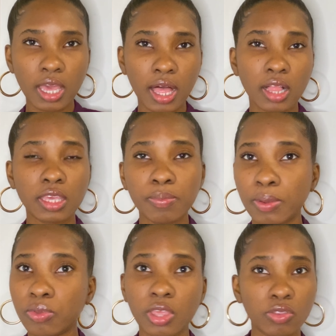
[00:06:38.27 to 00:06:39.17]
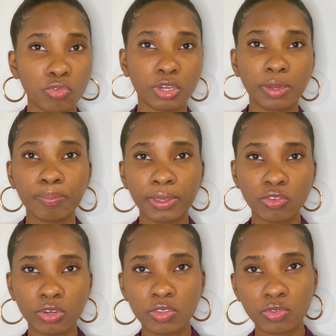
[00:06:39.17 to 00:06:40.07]
I'll keep it inserting
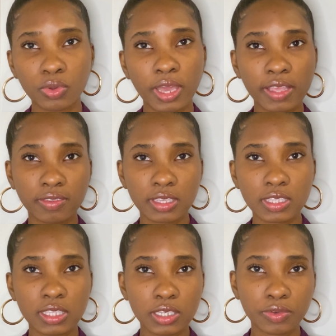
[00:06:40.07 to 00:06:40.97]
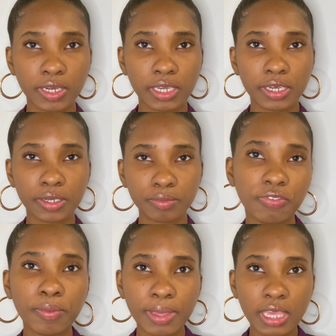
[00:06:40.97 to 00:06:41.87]
pictures so you guys can see right here.
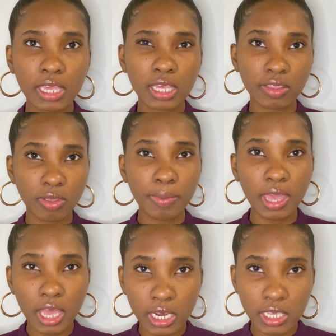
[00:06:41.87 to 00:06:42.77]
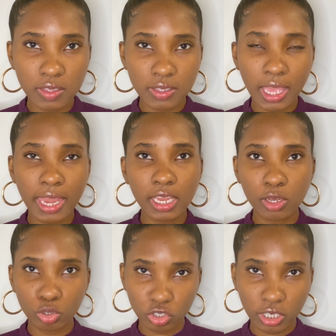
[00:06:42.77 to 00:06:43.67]
For me, to be honest, any
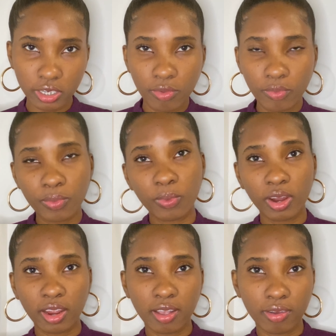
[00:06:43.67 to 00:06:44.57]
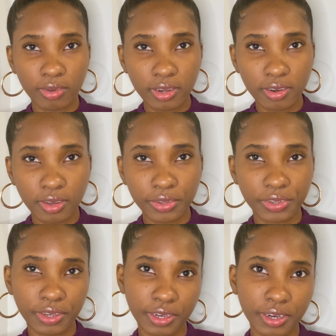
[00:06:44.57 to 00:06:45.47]
lotion will work good on
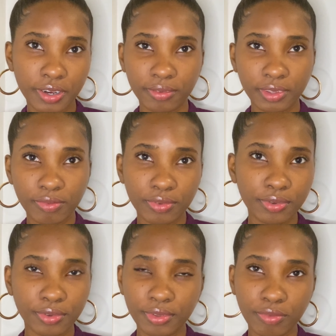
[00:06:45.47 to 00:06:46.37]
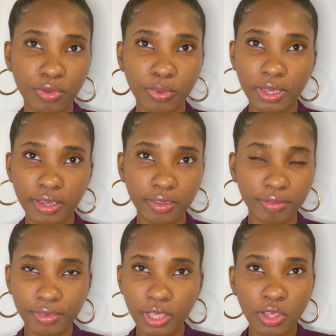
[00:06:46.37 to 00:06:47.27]
your hair. If you if you wanna
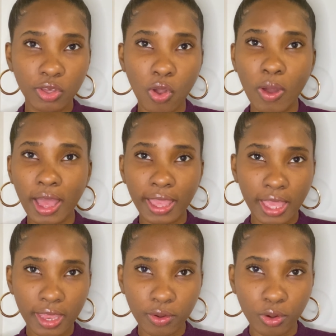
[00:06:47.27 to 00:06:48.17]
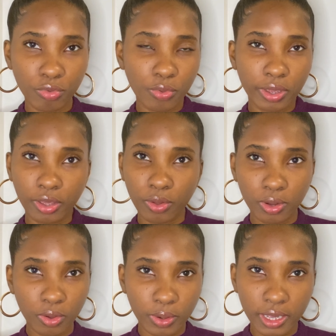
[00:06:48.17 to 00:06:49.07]
go high end or if you wanna go
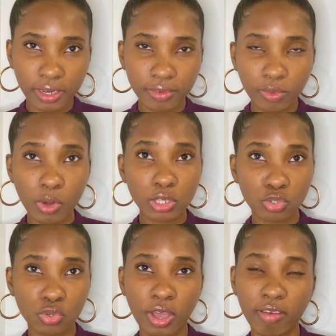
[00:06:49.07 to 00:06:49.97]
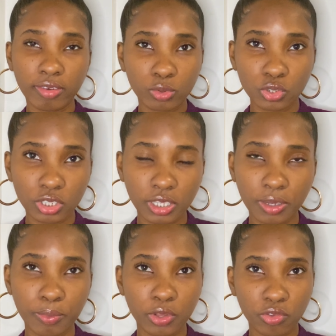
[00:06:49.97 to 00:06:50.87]
low end, once you have lotion and
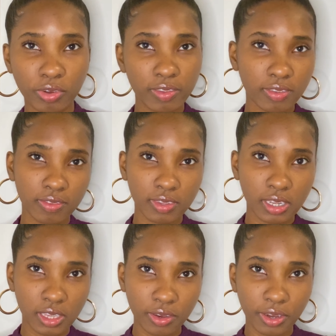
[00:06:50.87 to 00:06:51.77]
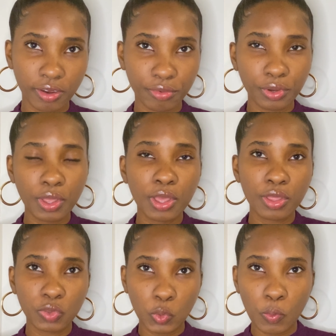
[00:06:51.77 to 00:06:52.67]
your moisturizer still in your hair,
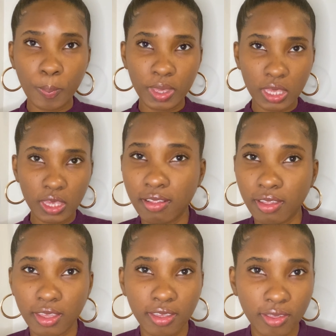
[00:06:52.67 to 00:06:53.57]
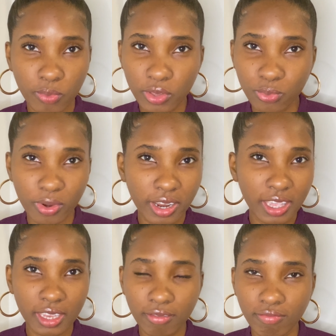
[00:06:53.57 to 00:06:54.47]
to me, like, it was
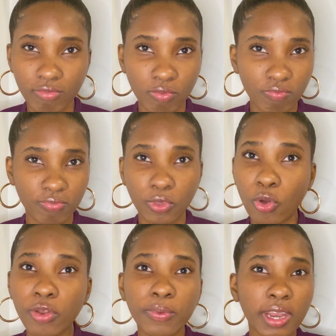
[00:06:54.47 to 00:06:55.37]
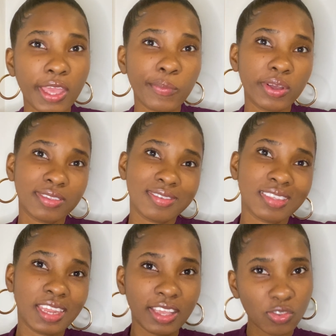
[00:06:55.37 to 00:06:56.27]
working good when I was
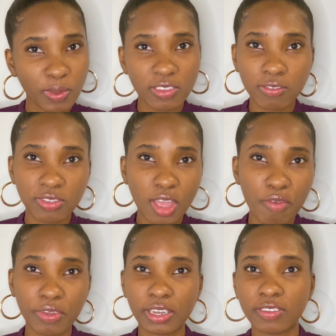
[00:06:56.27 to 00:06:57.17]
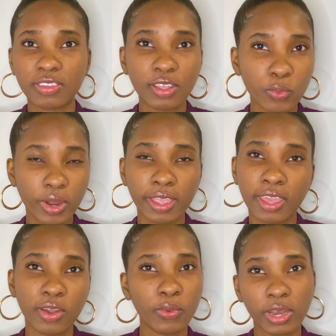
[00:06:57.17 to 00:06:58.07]
using the expensive stuff, and it's still
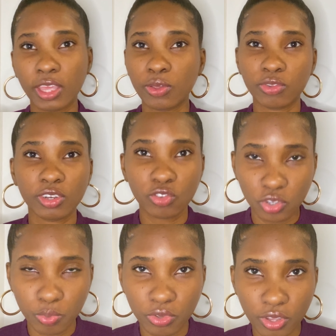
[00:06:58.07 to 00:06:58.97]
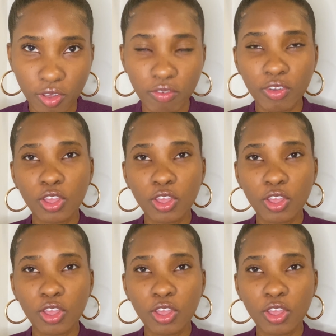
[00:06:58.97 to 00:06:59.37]
working good when I using the cheap stuff.